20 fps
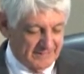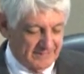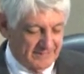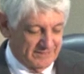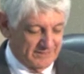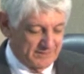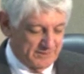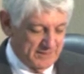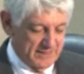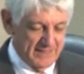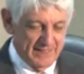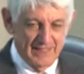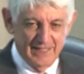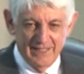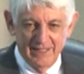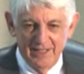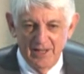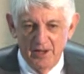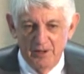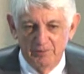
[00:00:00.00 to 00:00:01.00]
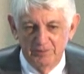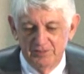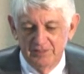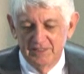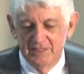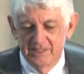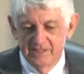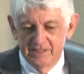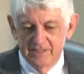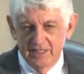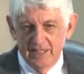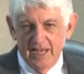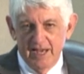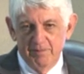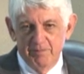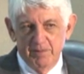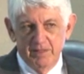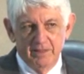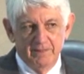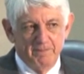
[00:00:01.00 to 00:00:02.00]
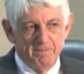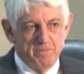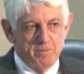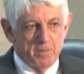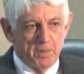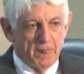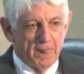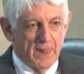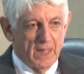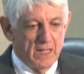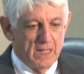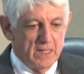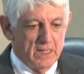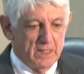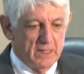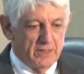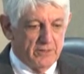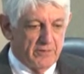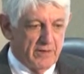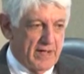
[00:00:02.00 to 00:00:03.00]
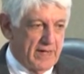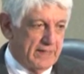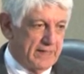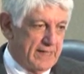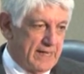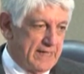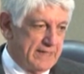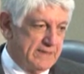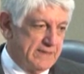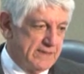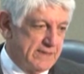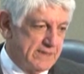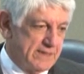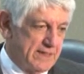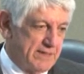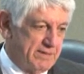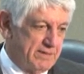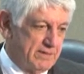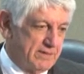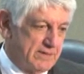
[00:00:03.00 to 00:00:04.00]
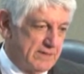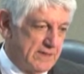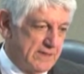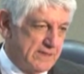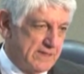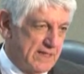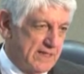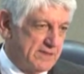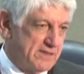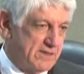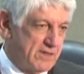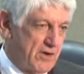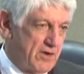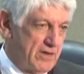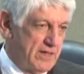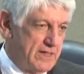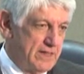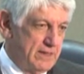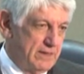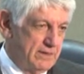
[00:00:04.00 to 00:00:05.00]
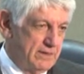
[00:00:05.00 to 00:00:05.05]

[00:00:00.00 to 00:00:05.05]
So they did. No, seriously, I've been trying cases since I started.